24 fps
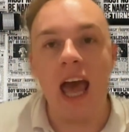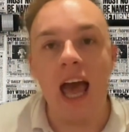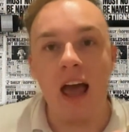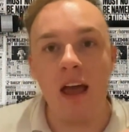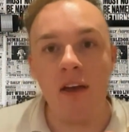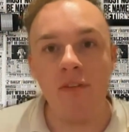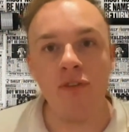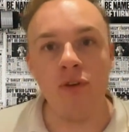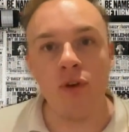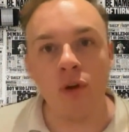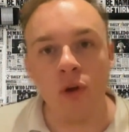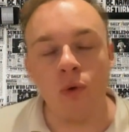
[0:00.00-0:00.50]

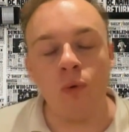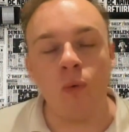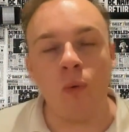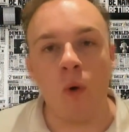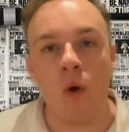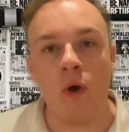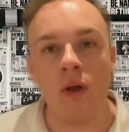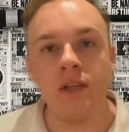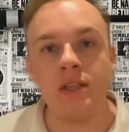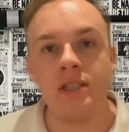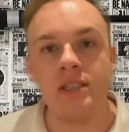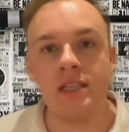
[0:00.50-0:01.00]
if you
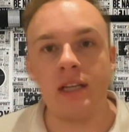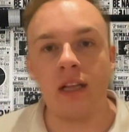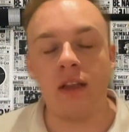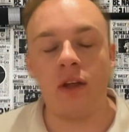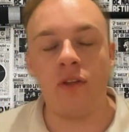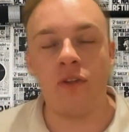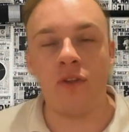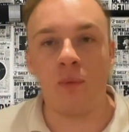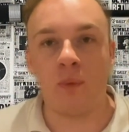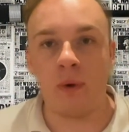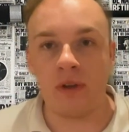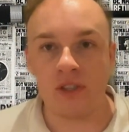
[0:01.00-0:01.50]
go on to
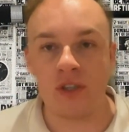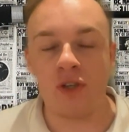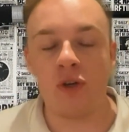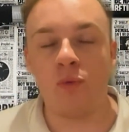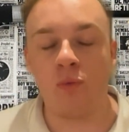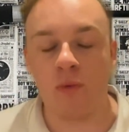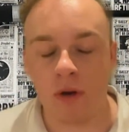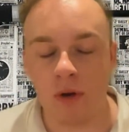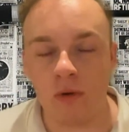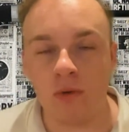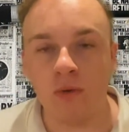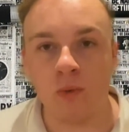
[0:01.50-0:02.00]
the Wizarding
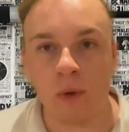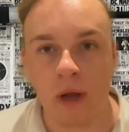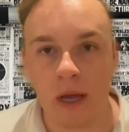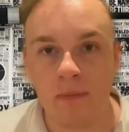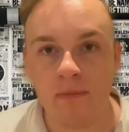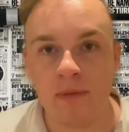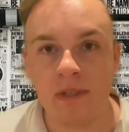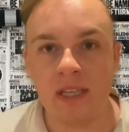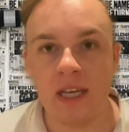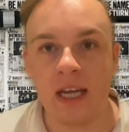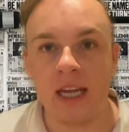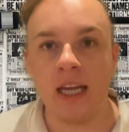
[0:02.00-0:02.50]
World
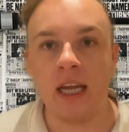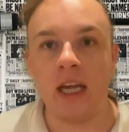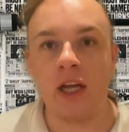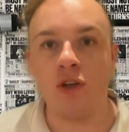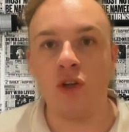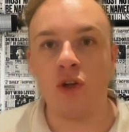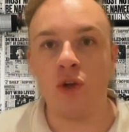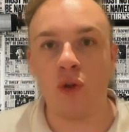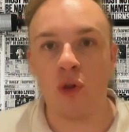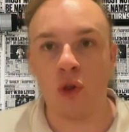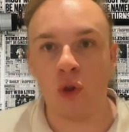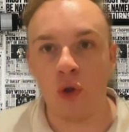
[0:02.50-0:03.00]
website and
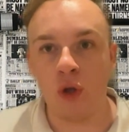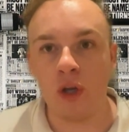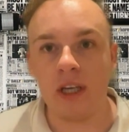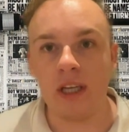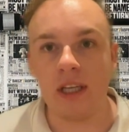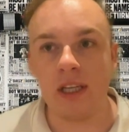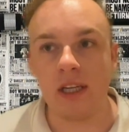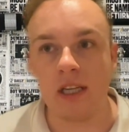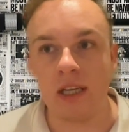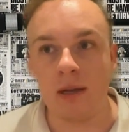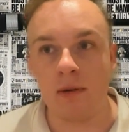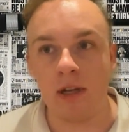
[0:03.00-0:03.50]
you look
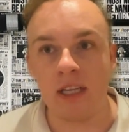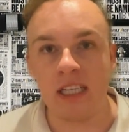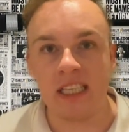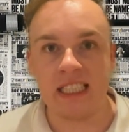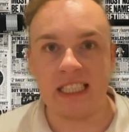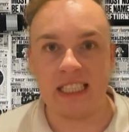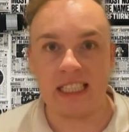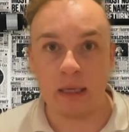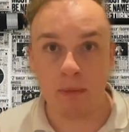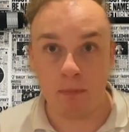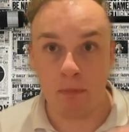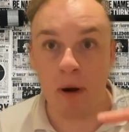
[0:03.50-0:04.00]

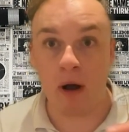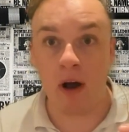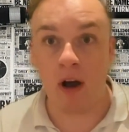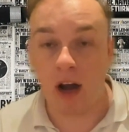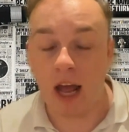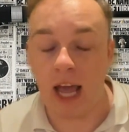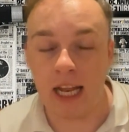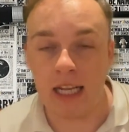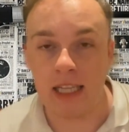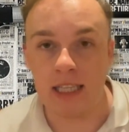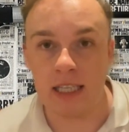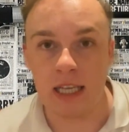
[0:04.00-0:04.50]
deeper
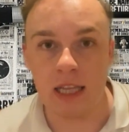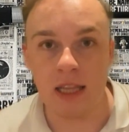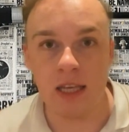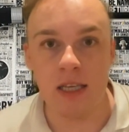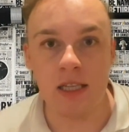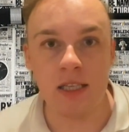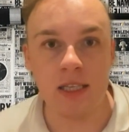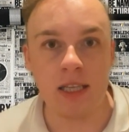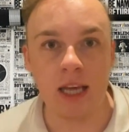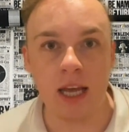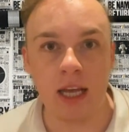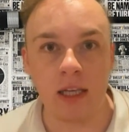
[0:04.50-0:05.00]
into
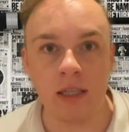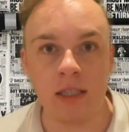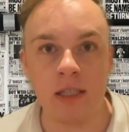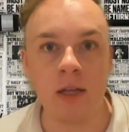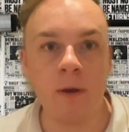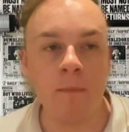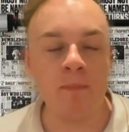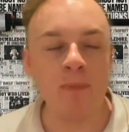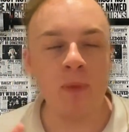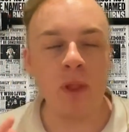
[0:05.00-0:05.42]
these things,